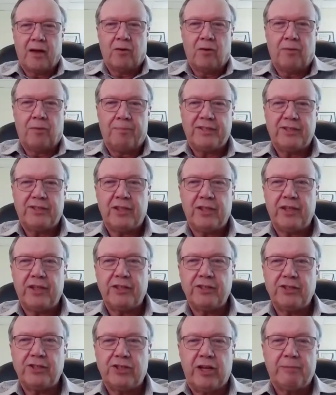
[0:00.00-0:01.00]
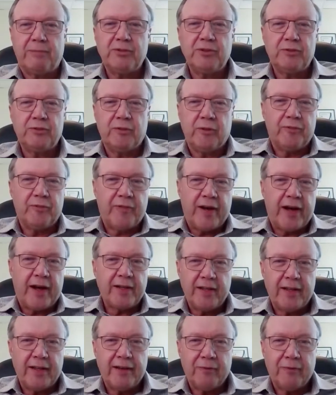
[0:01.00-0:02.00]
Well, basically, it stems from the
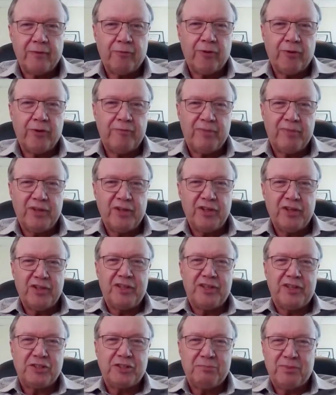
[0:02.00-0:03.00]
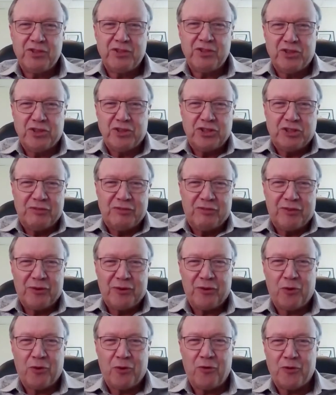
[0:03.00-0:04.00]
fact that we've been in this business
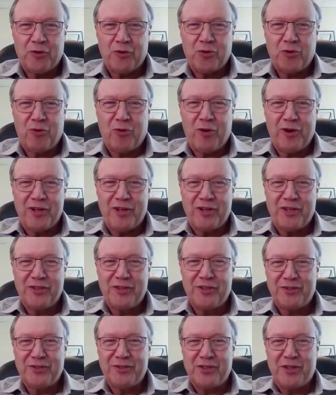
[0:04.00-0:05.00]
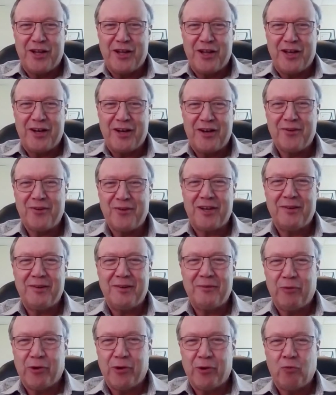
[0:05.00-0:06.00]
for over twenty years now, and
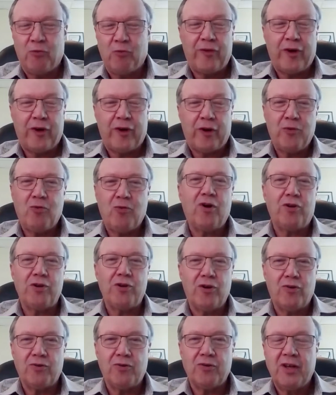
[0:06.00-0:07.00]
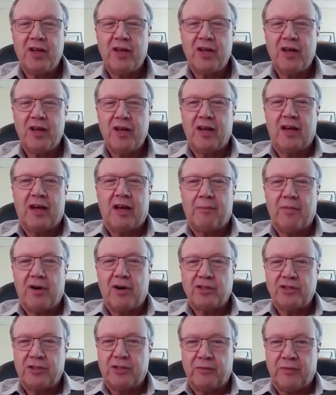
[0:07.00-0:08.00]
we're very well known
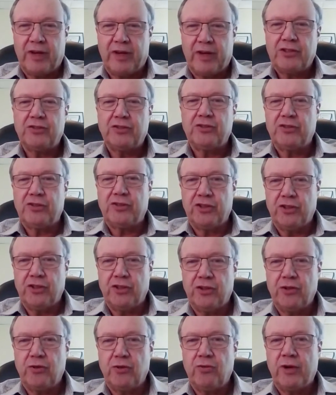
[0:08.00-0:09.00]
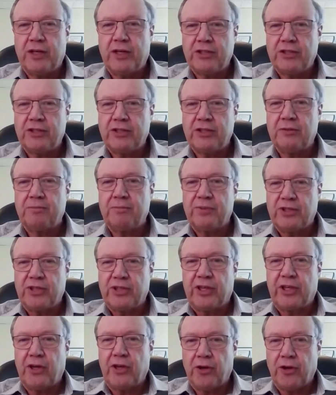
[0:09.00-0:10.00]
amongst investors in the U S in
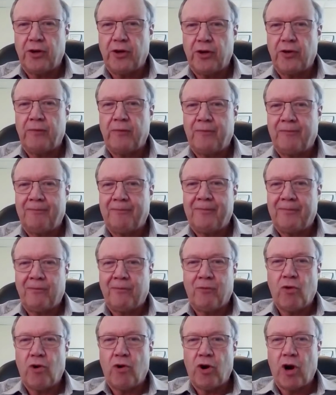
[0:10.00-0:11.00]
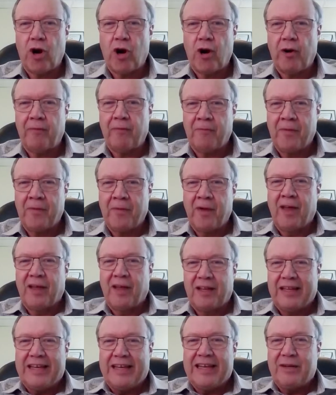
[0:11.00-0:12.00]
particular for our
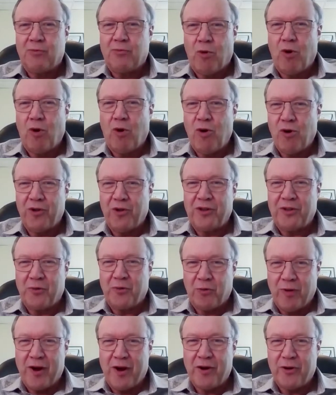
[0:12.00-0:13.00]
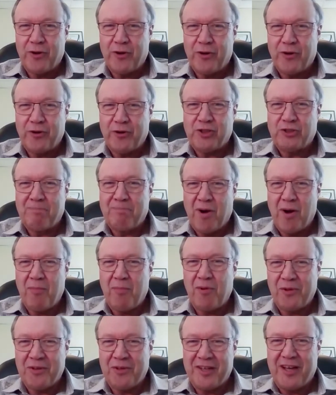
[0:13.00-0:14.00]
lead role in the rare earths
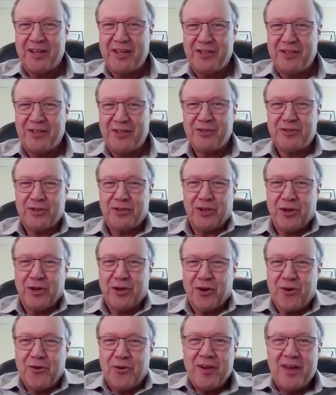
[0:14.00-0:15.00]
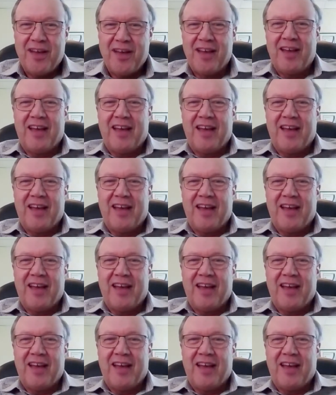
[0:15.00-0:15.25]
bubble ten years ago.